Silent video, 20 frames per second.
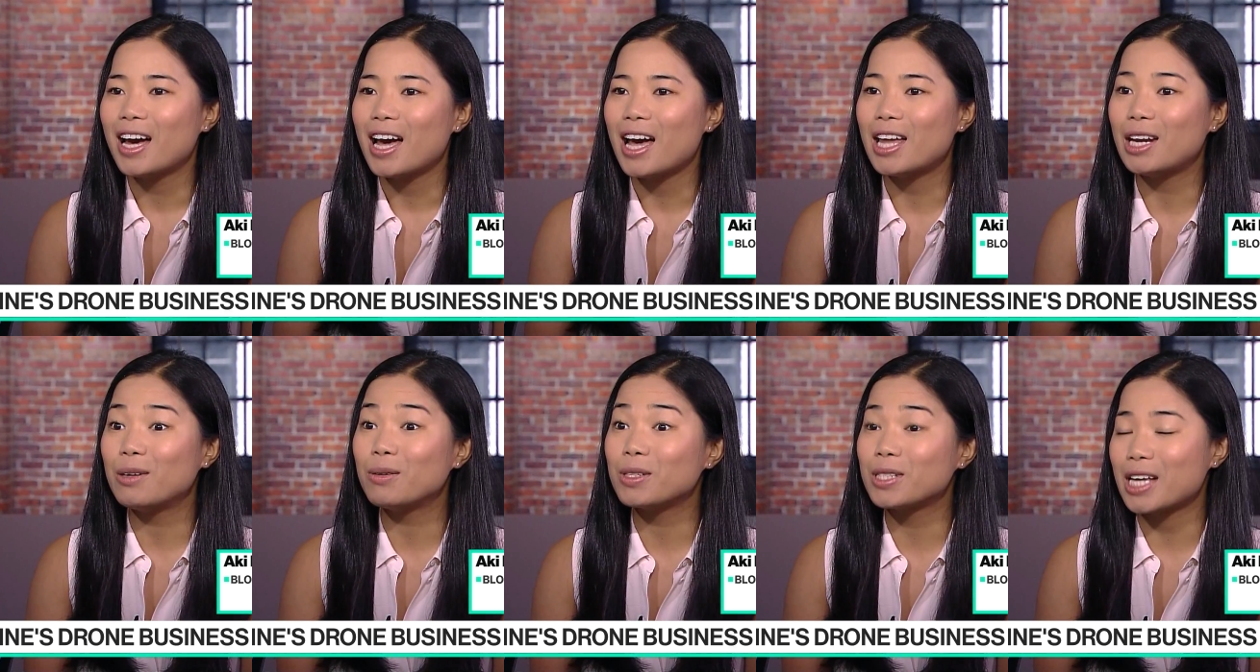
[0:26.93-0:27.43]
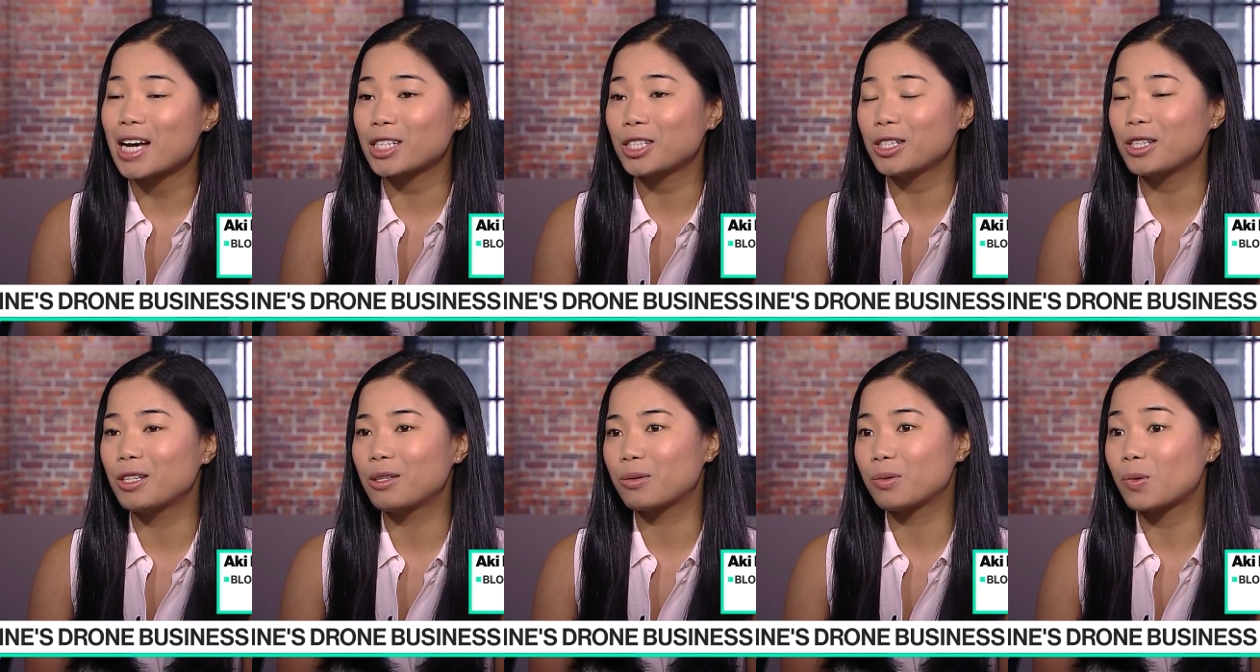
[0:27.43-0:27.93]
And it was
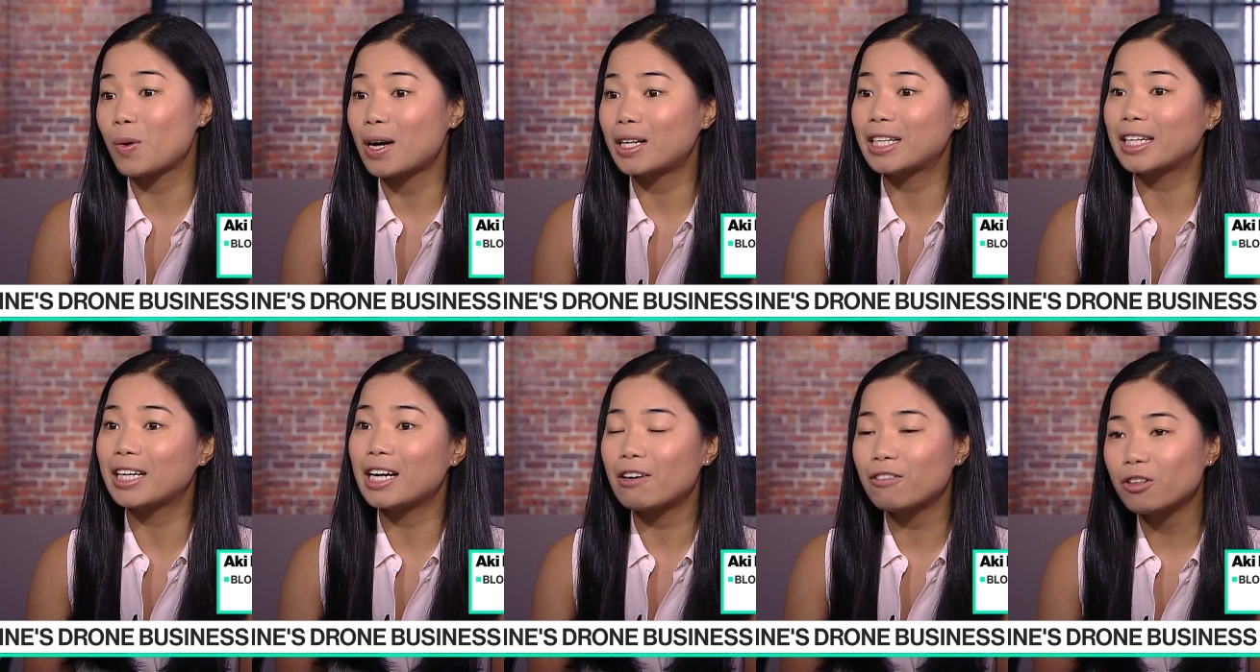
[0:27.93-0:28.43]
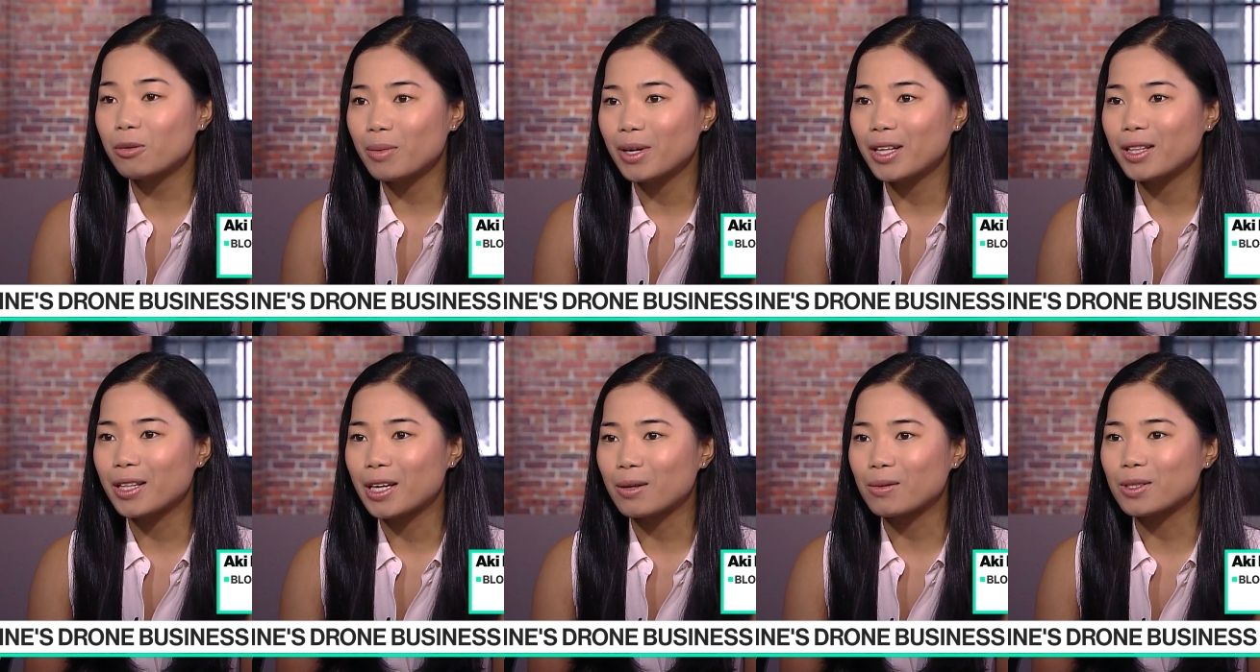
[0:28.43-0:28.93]
actually the Rwandan
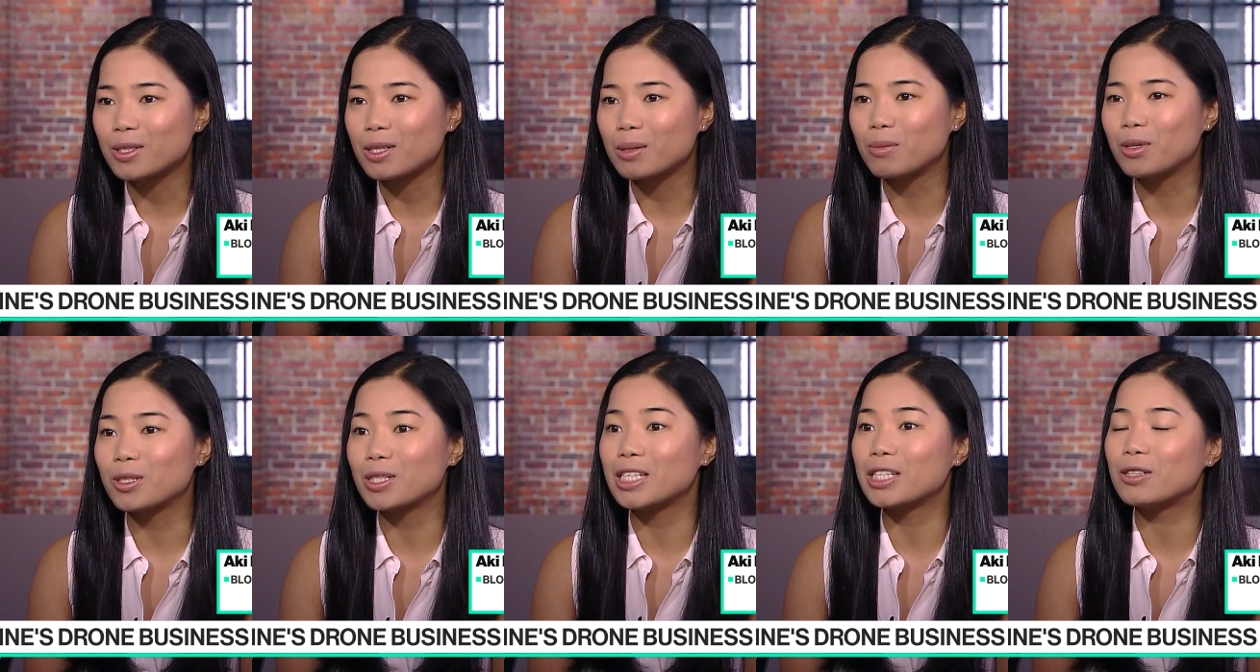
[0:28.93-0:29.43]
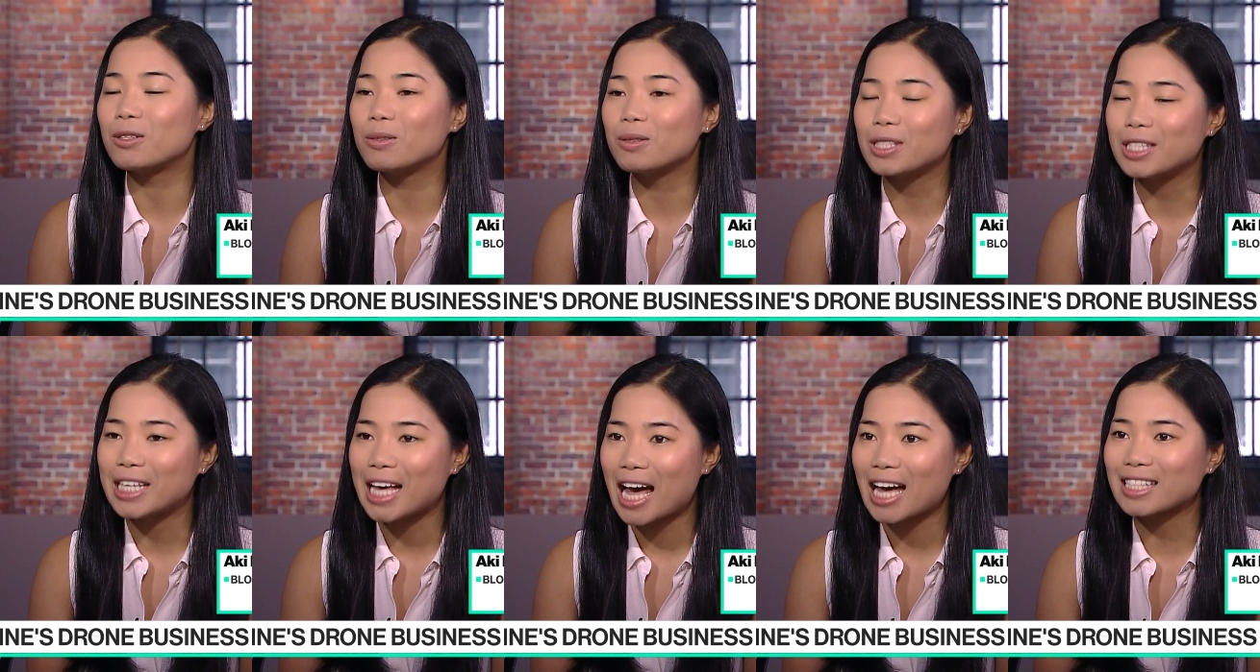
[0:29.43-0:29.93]
government that was the most
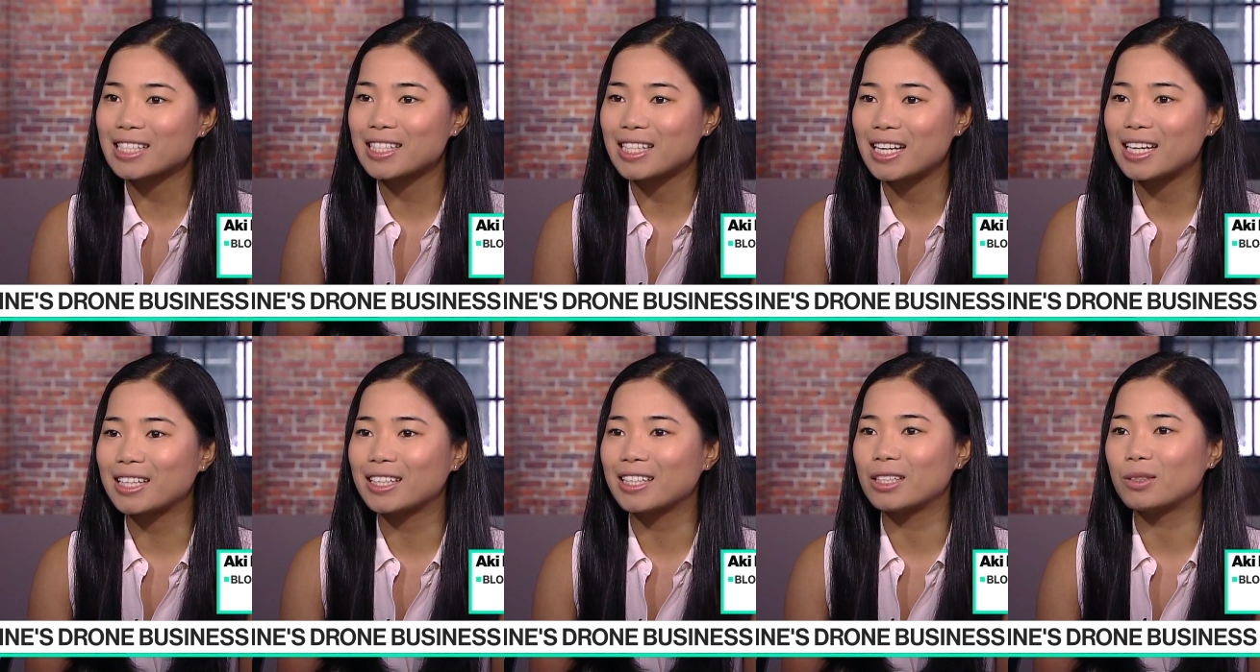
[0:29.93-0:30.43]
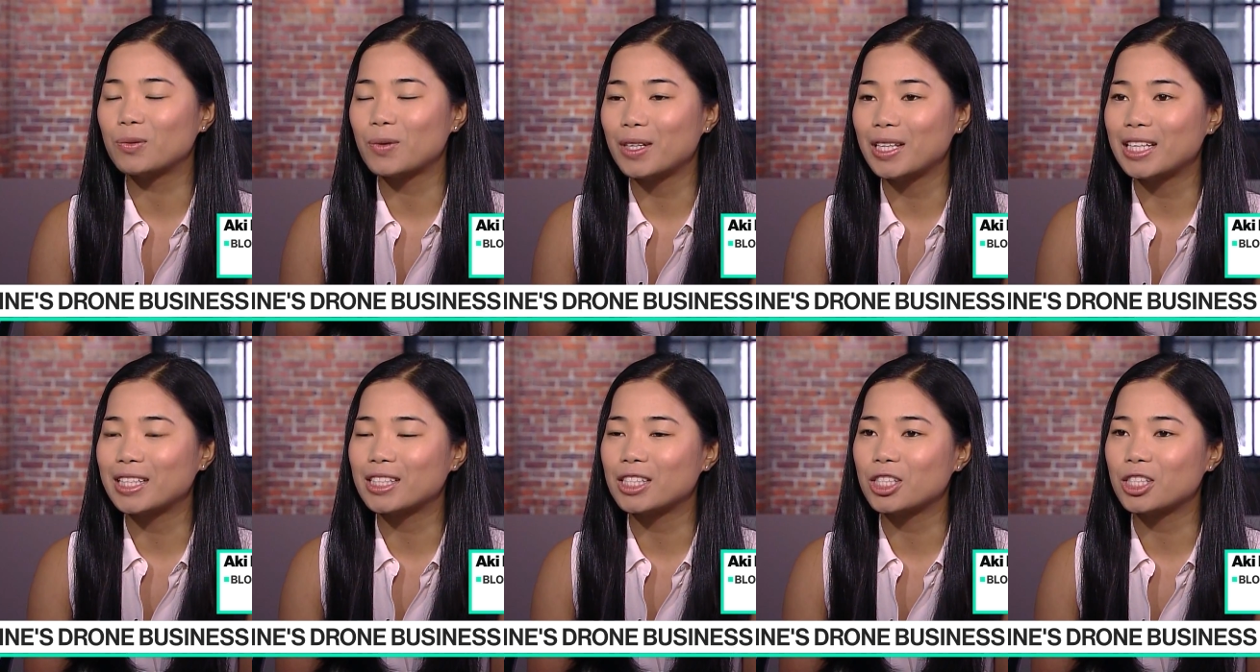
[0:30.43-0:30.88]
enthusiastic and willing